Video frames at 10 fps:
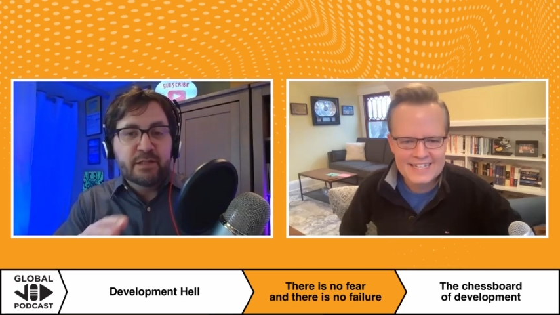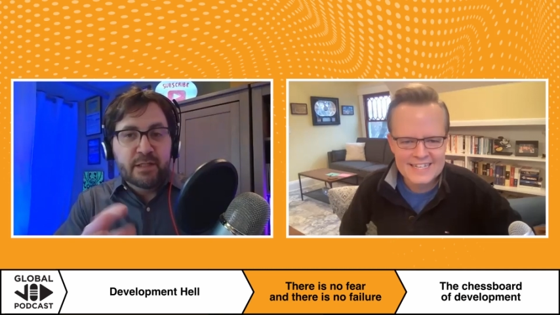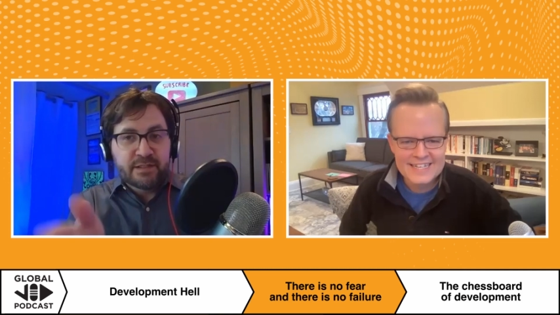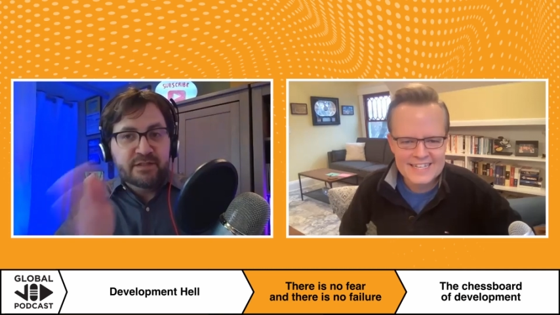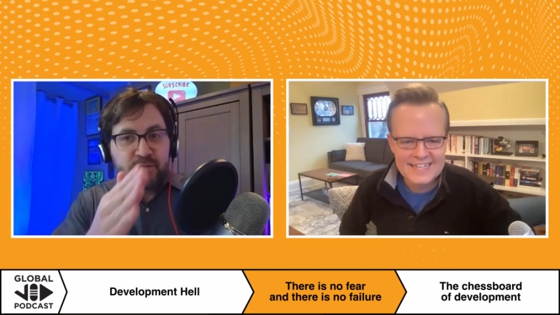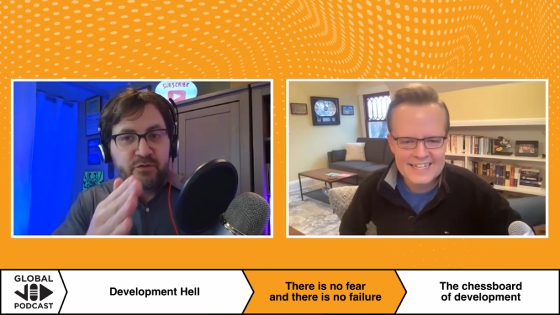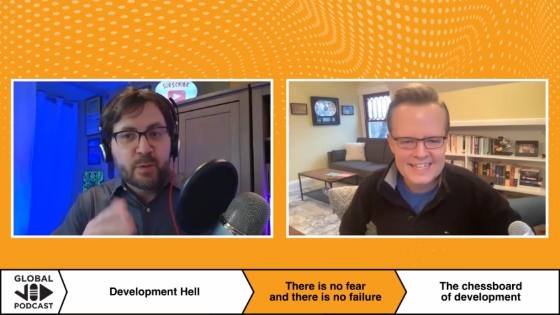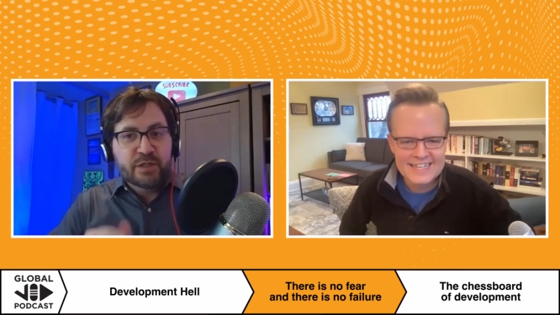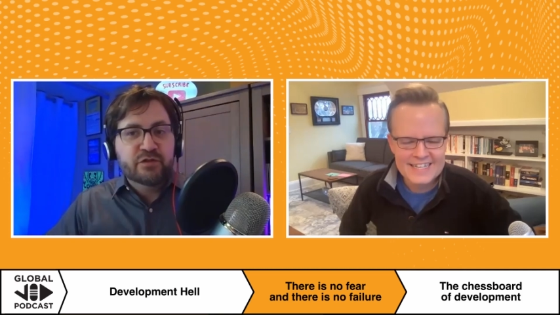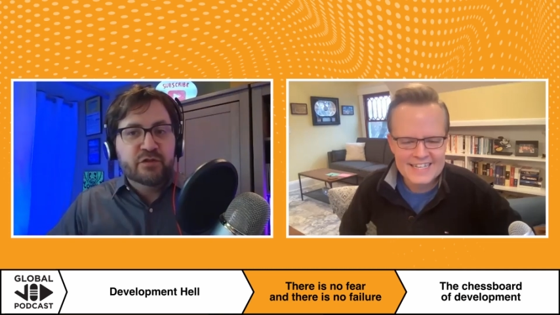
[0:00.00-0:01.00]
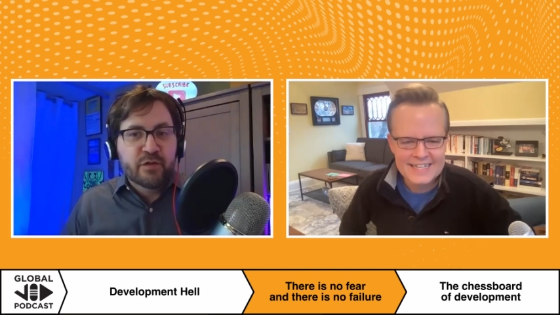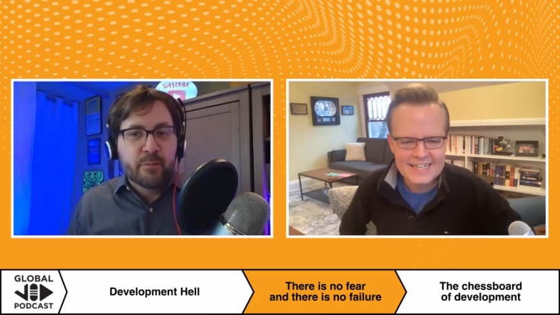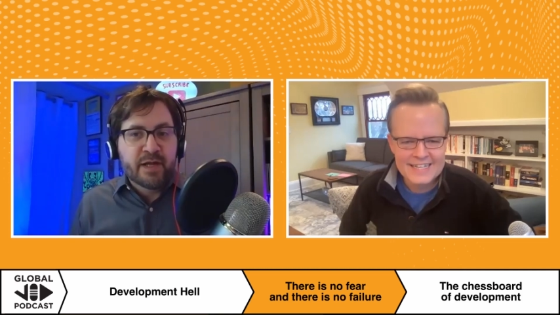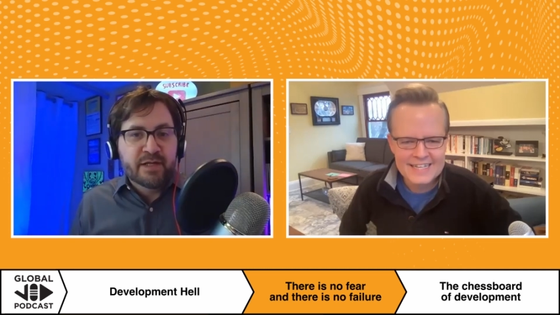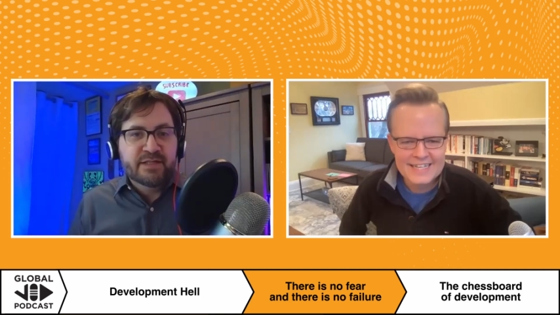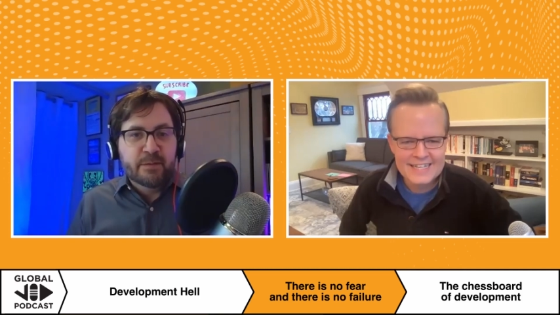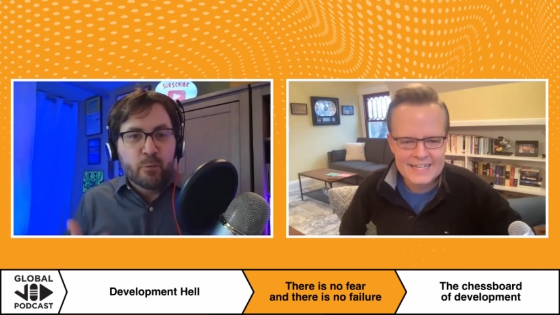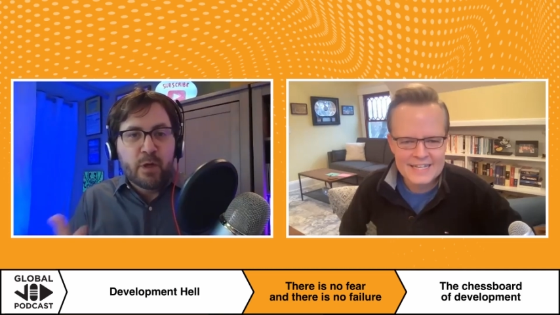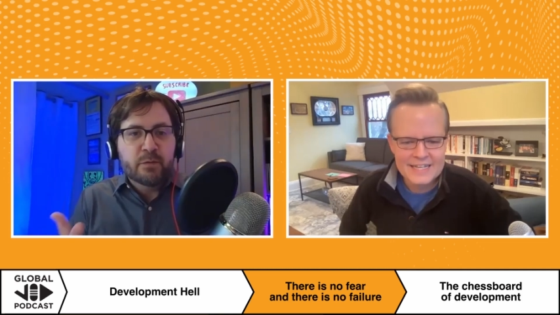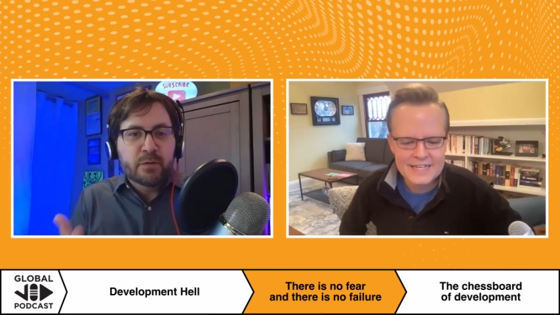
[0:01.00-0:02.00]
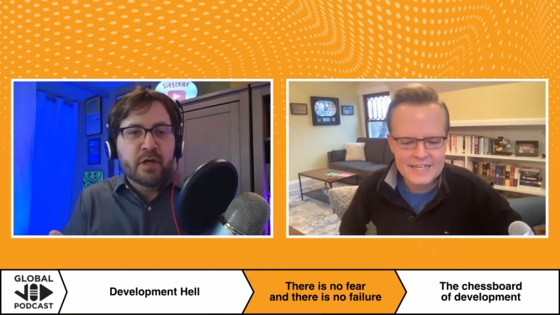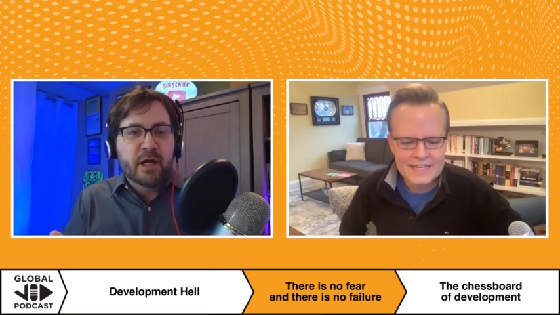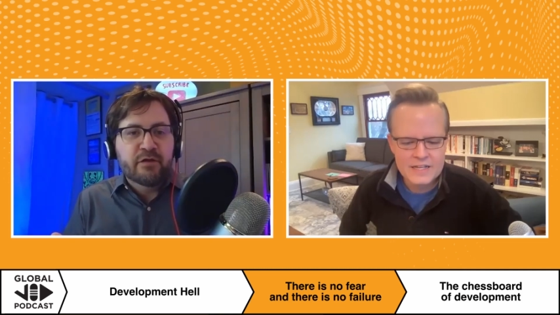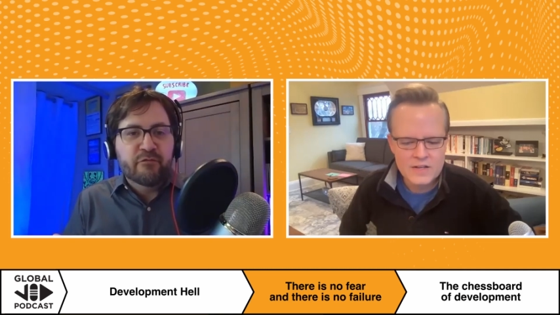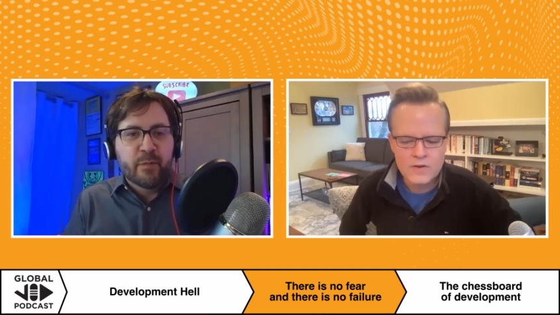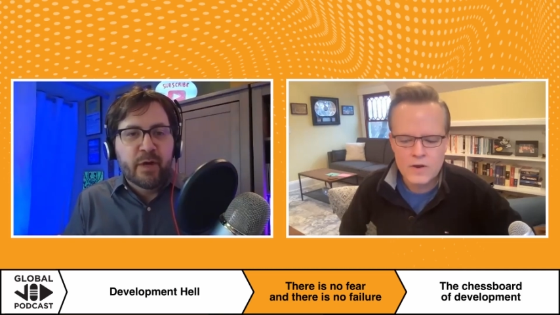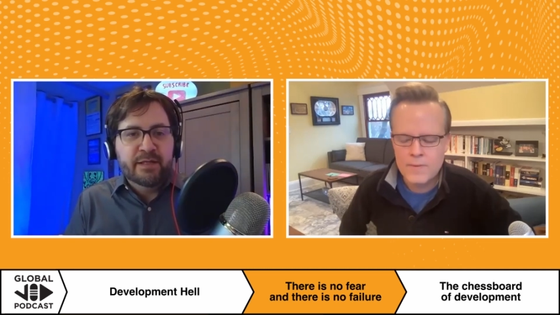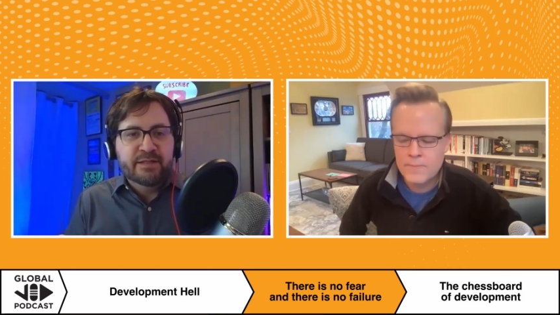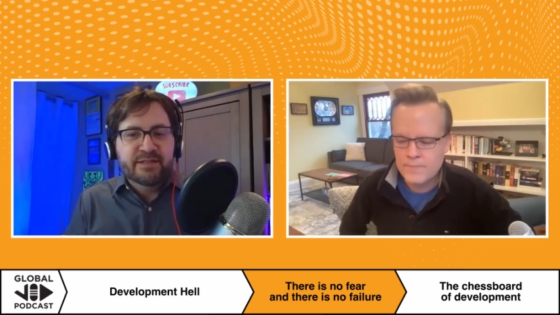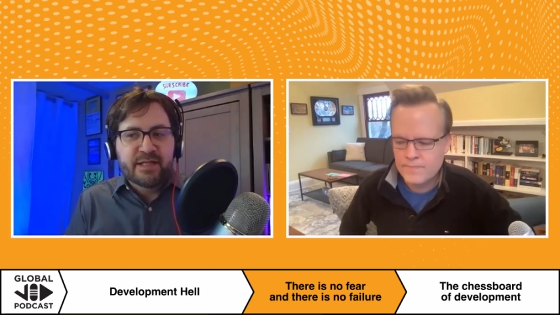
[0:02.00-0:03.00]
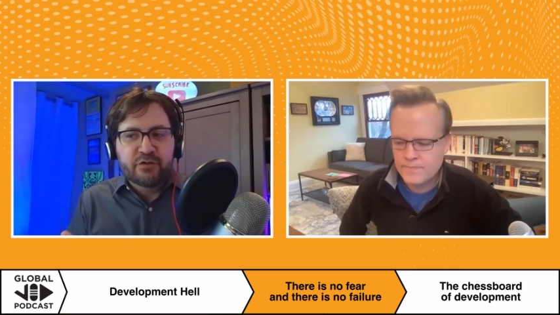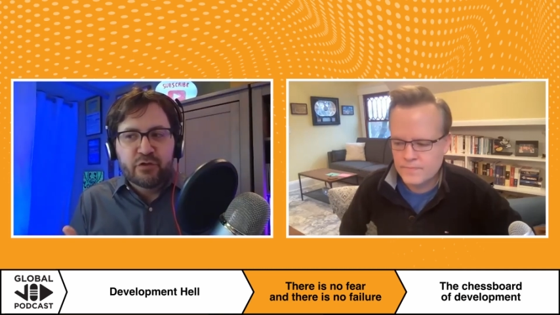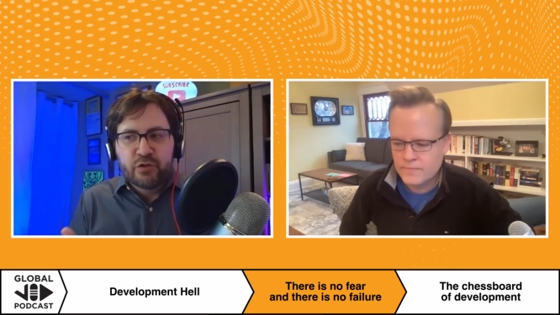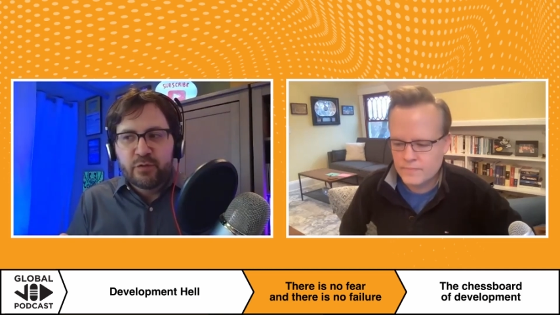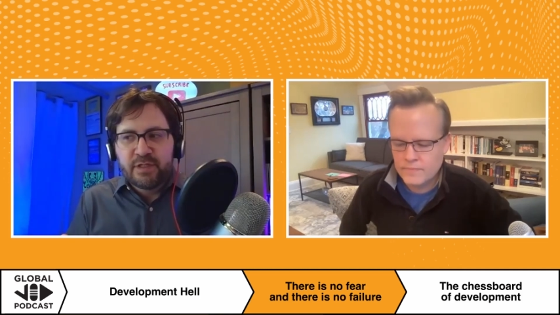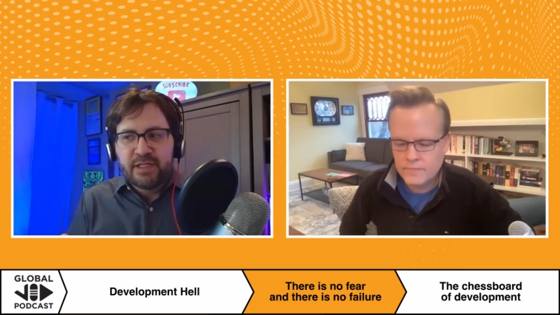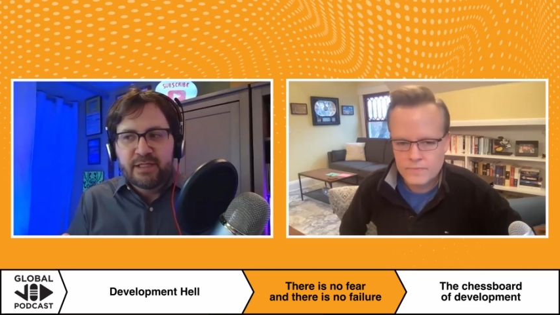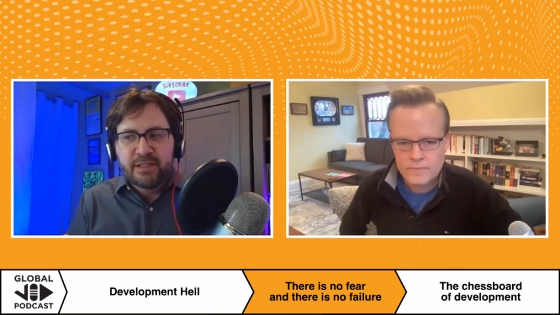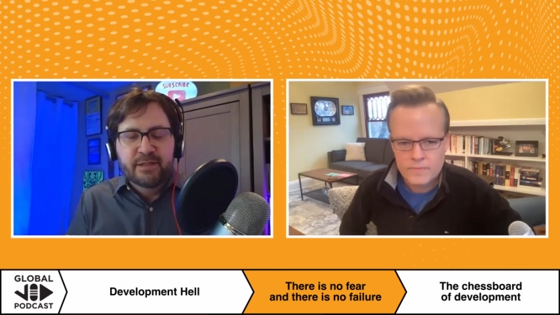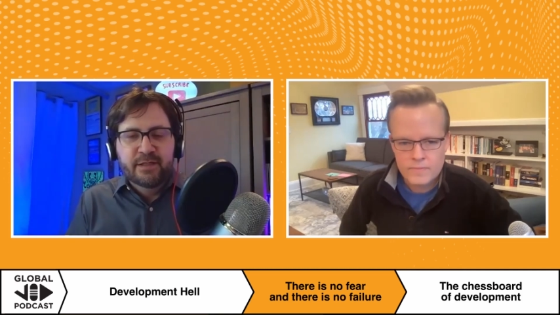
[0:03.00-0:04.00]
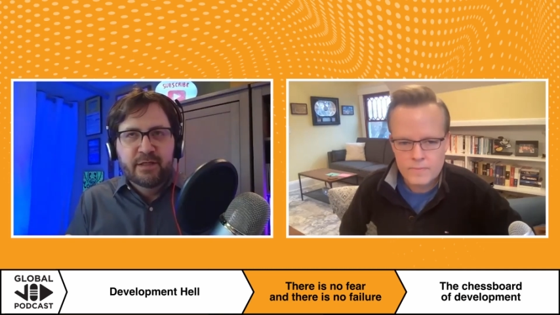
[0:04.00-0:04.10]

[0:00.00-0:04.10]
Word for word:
Speaker 1: let's switch to the mindset. What kind of mindset do you need